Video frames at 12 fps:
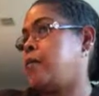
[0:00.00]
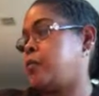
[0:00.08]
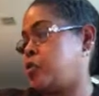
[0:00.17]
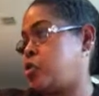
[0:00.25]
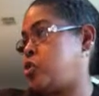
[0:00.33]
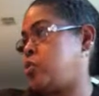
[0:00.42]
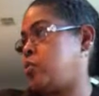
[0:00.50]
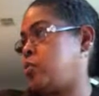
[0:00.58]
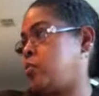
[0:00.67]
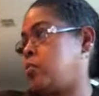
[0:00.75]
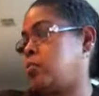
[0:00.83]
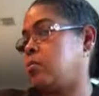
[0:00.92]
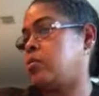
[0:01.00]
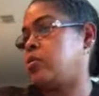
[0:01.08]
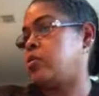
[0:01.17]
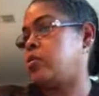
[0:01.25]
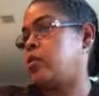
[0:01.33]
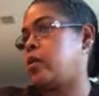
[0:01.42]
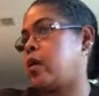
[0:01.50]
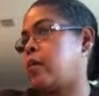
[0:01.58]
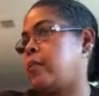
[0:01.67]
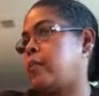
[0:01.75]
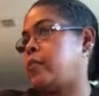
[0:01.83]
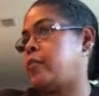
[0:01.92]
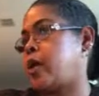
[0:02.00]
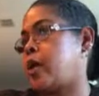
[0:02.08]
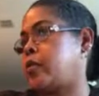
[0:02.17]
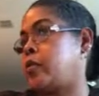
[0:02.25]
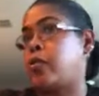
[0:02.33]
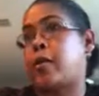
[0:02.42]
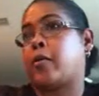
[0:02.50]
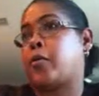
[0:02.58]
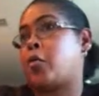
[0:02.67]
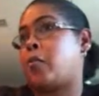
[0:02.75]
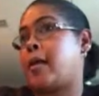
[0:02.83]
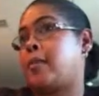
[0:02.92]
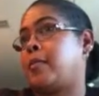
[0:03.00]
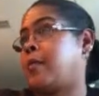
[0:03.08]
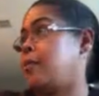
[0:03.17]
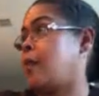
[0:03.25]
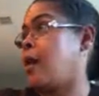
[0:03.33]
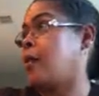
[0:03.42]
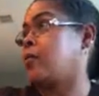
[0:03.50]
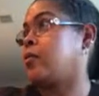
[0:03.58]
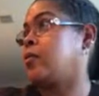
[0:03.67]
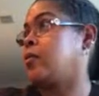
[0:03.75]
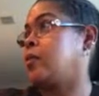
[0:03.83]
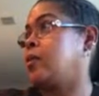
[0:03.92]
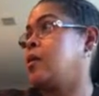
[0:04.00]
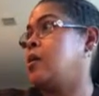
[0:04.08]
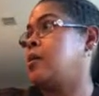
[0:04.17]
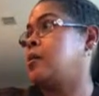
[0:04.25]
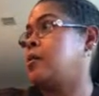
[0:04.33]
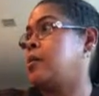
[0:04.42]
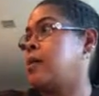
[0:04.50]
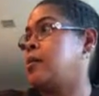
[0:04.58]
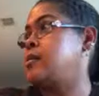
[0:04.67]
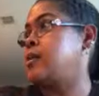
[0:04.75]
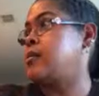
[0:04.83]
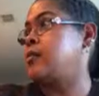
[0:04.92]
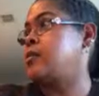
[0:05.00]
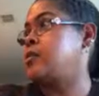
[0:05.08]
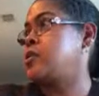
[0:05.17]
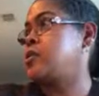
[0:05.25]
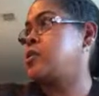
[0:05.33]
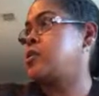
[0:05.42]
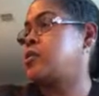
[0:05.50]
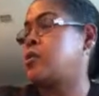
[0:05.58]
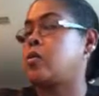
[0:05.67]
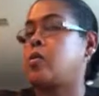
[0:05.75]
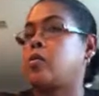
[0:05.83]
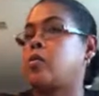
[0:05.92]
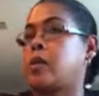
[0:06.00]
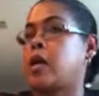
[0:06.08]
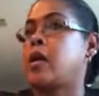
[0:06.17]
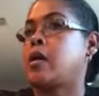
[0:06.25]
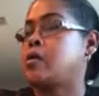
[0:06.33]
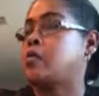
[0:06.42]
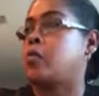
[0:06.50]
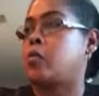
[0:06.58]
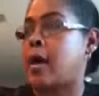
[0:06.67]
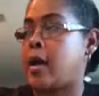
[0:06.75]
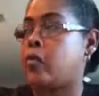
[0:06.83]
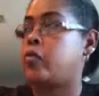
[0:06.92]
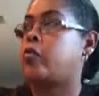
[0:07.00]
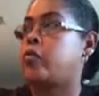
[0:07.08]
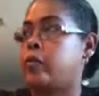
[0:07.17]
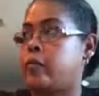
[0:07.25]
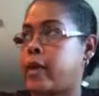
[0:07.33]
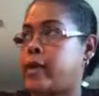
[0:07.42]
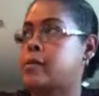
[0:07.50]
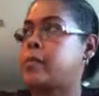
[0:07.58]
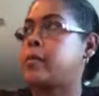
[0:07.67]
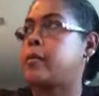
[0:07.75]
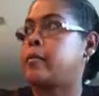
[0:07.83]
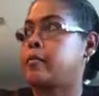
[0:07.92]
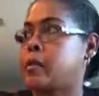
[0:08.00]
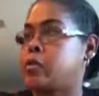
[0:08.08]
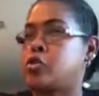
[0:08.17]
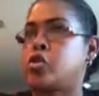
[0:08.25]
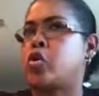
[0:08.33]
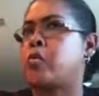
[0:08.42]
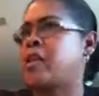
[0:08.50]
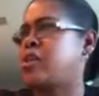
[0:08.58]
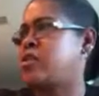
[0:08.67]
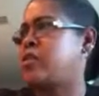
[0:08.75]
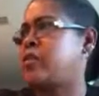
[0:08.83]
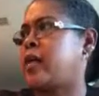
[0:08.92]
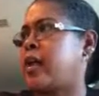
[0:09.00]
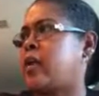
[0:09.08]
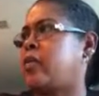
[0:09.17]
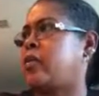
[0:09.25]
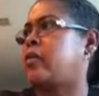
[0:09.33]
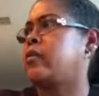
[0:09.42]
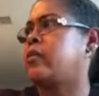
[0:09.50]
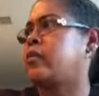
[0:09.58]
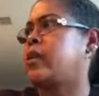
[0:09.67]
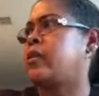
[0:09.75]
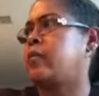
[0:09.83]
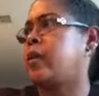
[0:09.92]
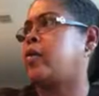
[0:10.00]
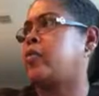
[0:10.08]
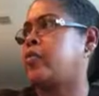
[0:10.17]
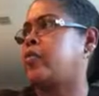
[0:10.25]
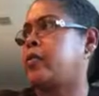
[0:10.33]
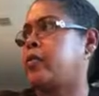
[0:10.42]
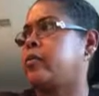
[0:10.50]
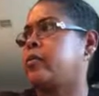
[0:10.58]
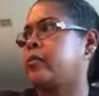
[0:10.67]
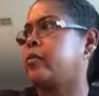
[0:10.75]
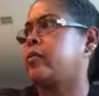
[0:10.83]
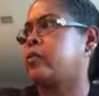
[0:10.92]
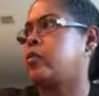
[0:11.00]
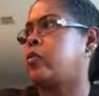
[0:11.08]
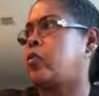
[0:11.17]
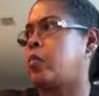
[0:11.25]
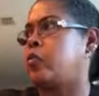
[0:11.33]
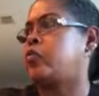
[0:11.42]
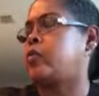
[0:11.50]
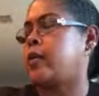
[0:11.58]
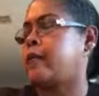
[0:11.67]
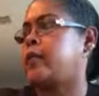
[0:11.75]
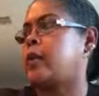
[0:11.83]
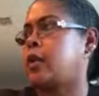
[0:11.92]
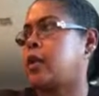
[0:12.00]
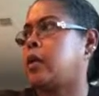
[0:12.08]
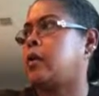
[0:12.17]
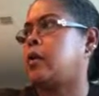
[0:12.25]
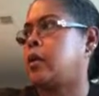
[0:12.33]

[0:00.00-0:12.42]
physician to the doctor, or I can go back to be a doctor myself, physician. So yeah, there's a lot of room for advancement because there's so many different areas in the medical field. So most definitely.